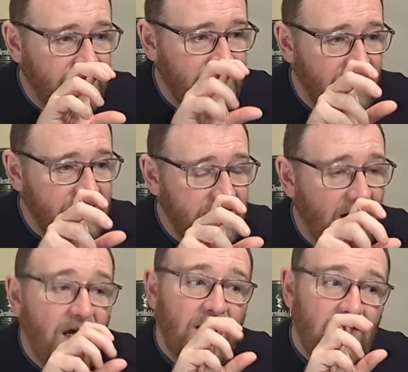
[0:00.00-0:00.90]
does
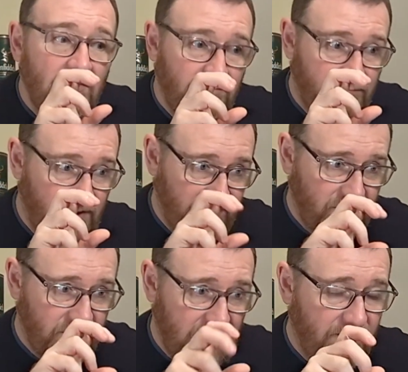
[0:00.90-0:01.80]
that. But of
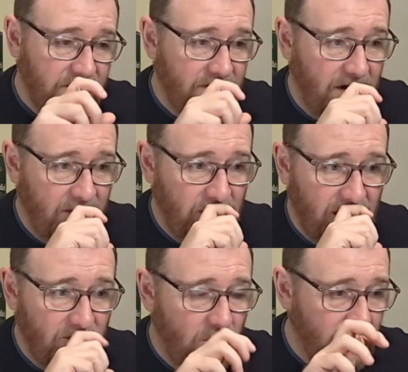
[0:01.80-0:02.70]
course, having the right
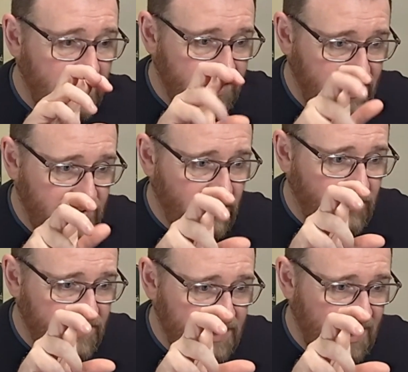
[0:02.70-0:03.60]
amount of malt there does
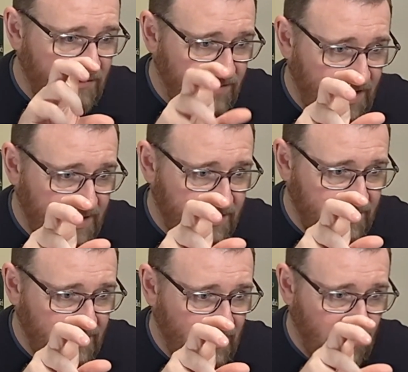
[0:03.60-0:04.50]
obviously affect
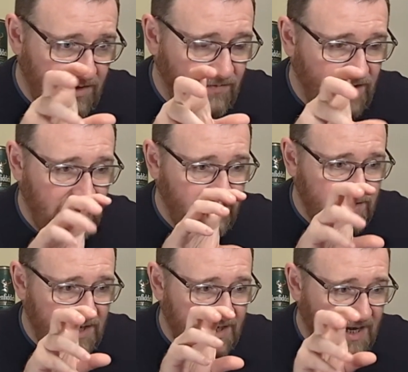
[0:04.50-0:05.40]
other
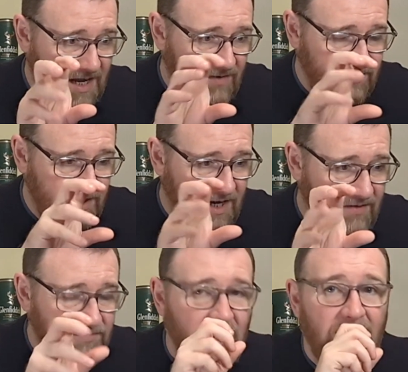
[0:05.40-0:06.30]
flavours, and you have to
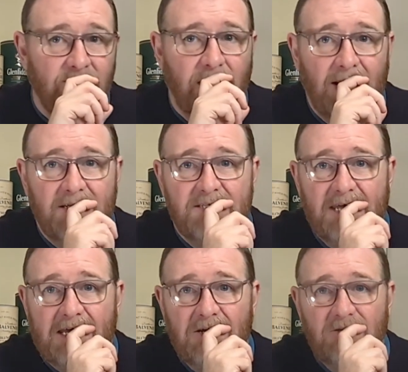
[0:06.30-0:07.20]
kind of try and balance
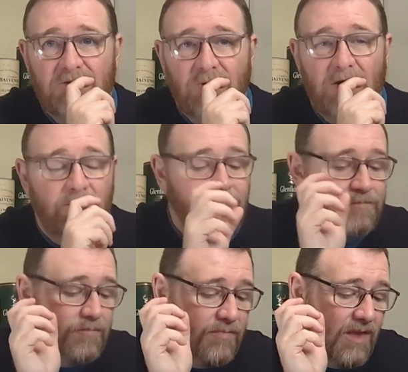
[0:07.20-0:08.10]
that out as well.
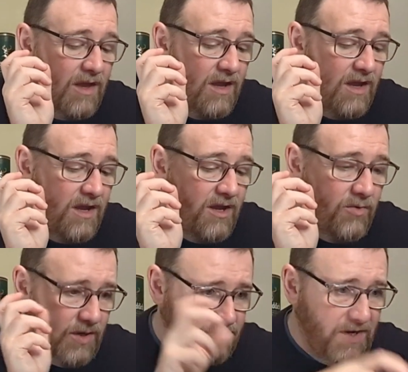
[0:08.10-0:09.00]

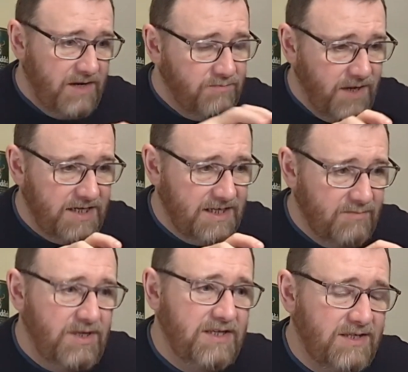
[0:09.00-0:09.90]
Which then
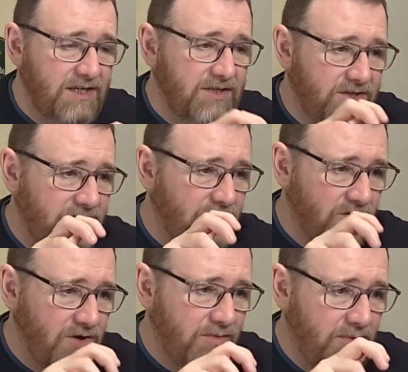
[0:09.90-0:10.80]
basically means that
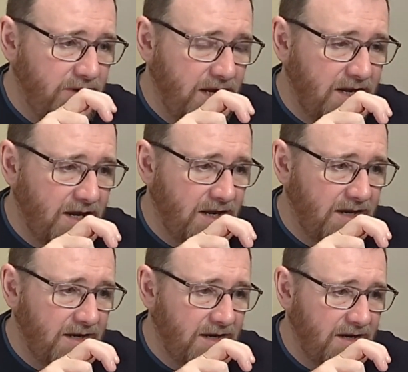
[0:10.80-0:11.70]
you're going to make
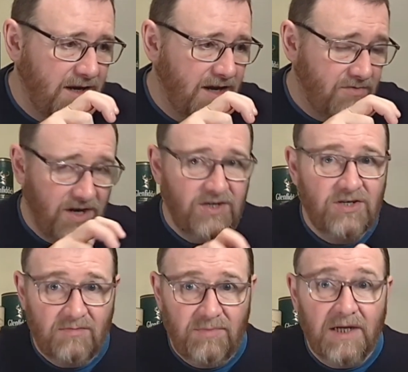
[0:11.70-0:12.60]
a
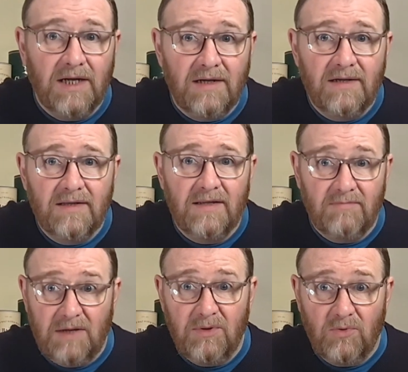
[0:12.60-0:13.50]
richer beer
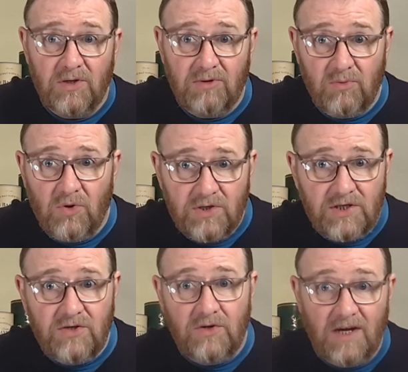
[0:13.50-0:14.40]
than maybe what you would want
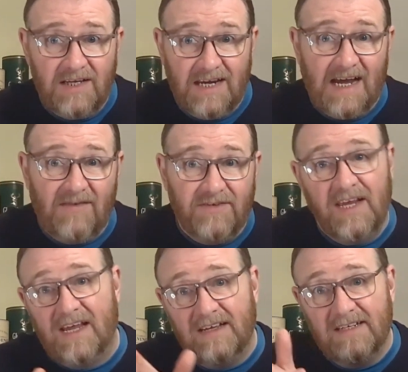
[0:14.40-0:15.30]
to do, and you have
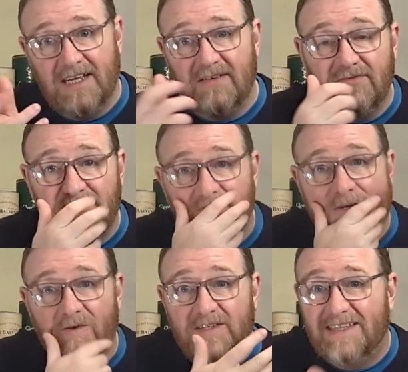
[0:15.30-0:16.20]
to kind of,
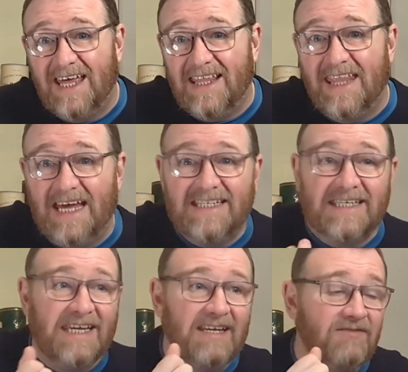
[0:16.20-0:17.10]
you know, that's
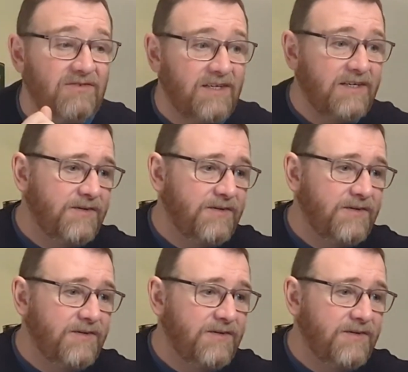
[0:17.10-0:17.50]
the kind of